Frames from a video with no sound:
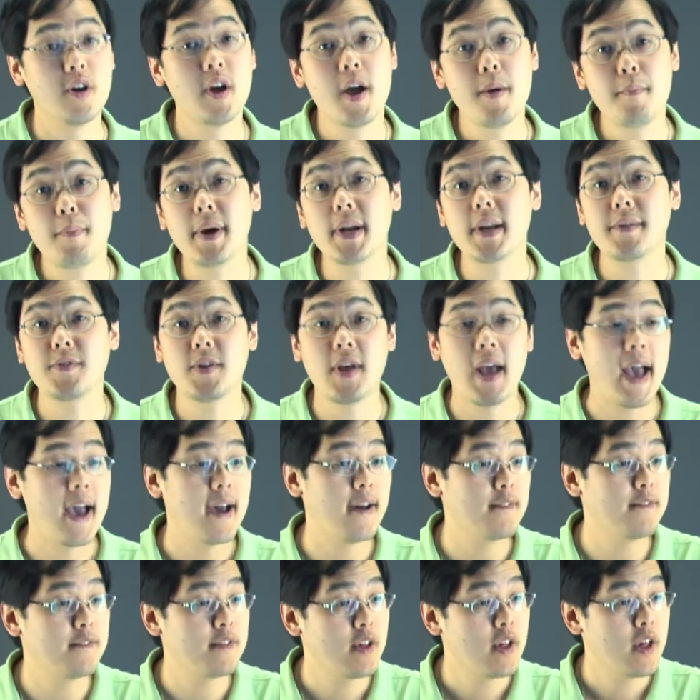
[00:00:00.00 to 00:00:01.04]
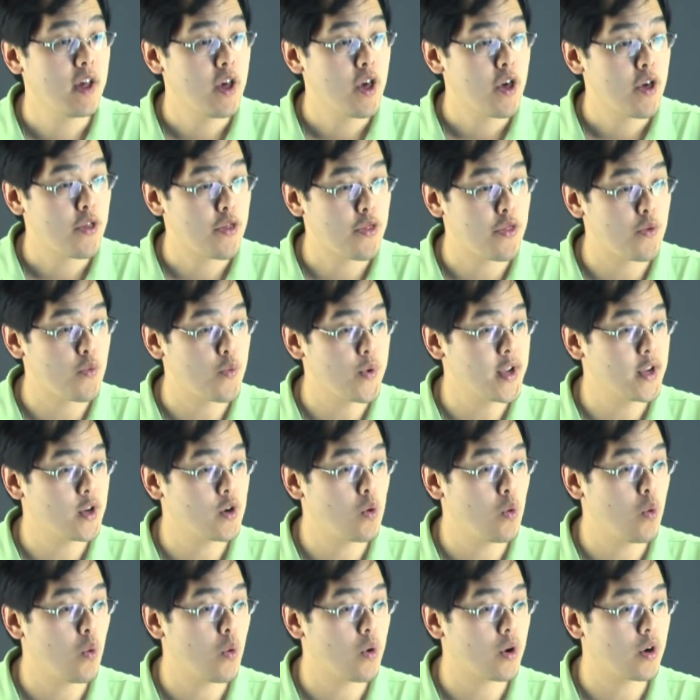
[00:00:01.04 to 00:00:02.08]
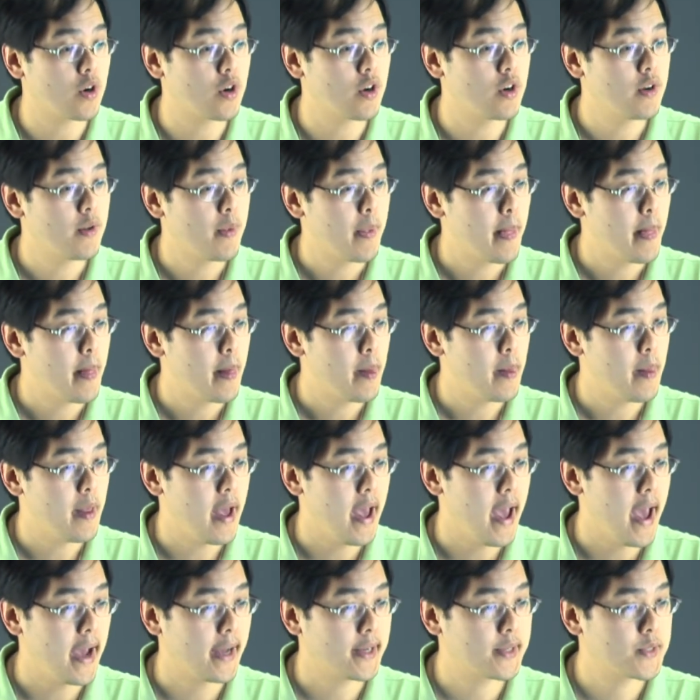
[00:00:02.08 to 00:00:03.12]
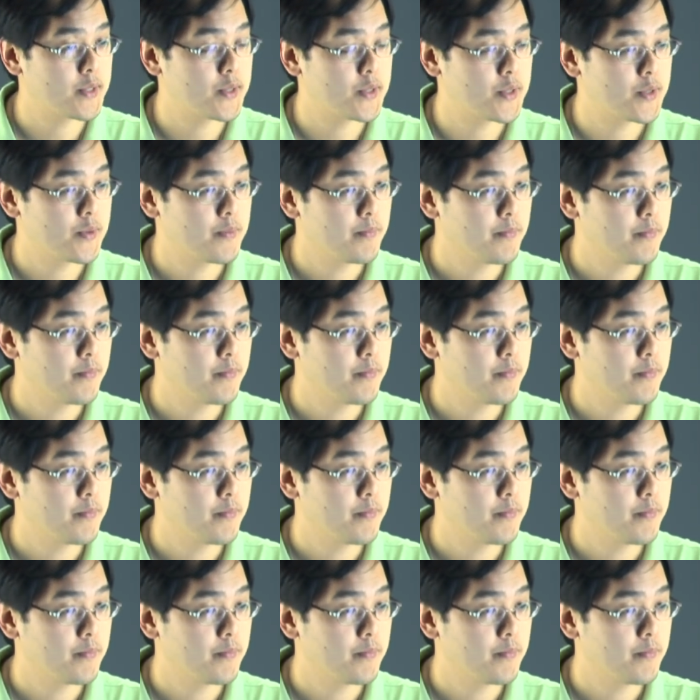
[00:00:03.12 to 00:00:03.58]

But if you have 3/4 x